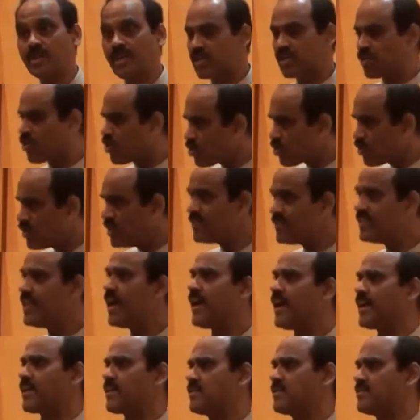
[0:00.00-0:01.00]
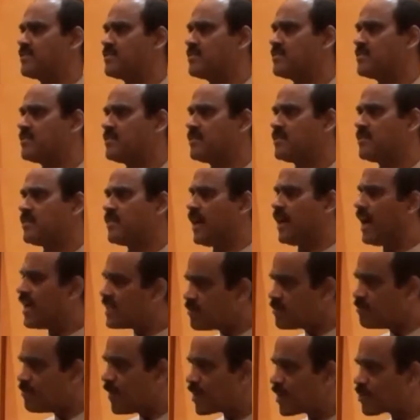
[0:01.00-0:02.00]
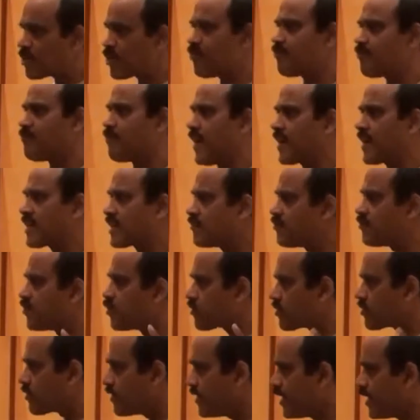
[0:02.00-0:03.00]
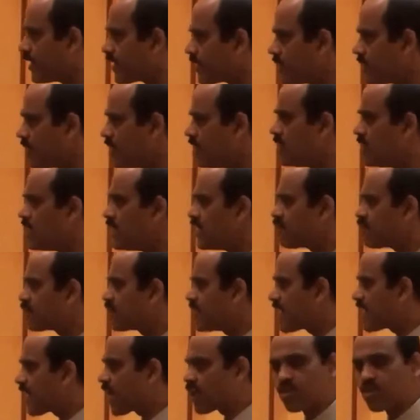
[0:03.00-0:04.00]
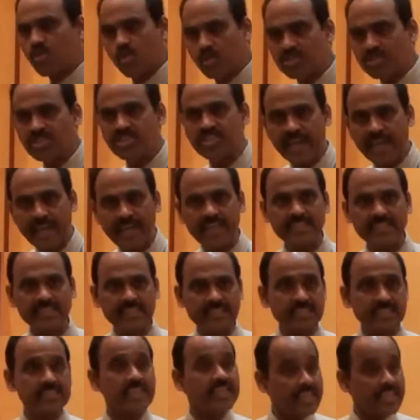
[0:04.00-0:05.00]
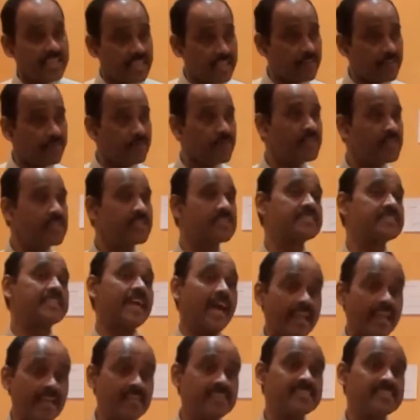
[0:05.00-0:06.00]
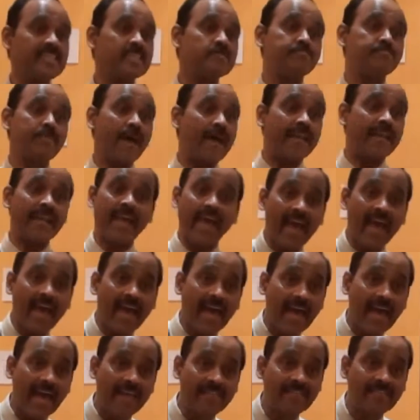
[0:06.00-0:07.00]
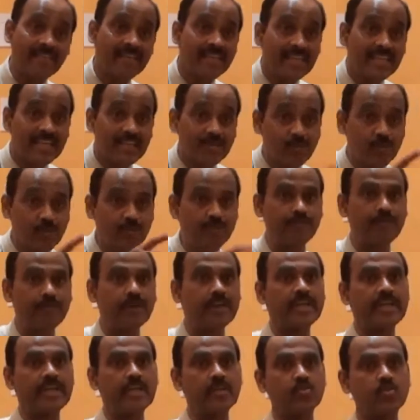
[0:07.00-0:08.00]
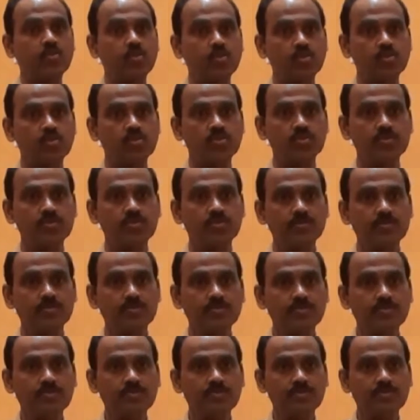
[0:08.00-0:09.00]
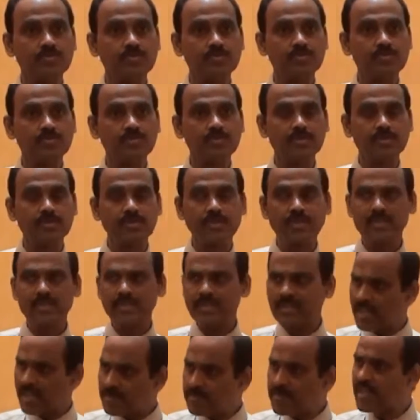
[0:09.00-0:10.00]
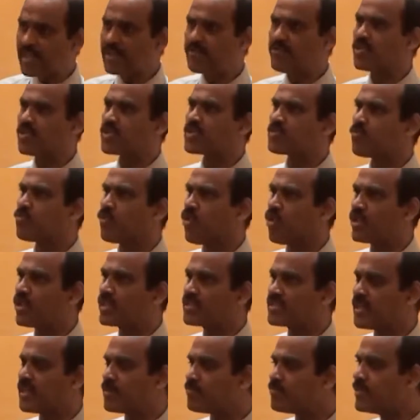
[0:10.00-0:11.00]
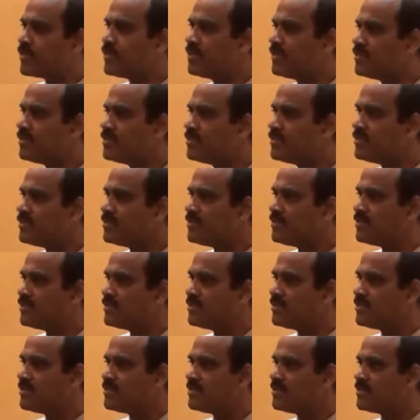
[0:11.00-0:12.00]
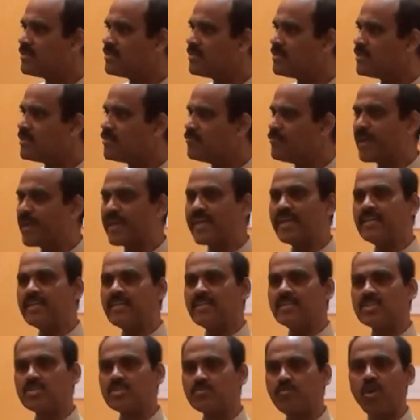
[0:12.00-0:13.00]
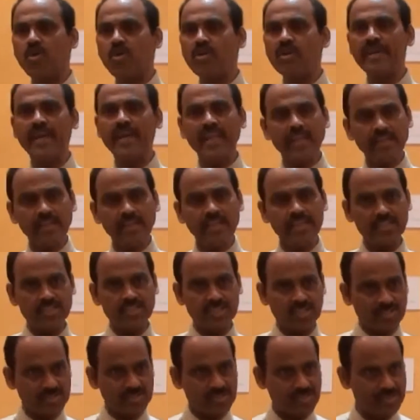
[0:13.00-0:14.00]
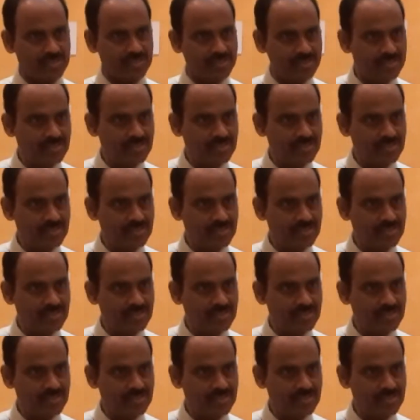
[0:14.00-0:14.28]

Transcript: Not only that, as a matter of fact, if you think, if there are no challenges, even the talents that man has, he would forget those. Let me give you a small example. Making small calculations.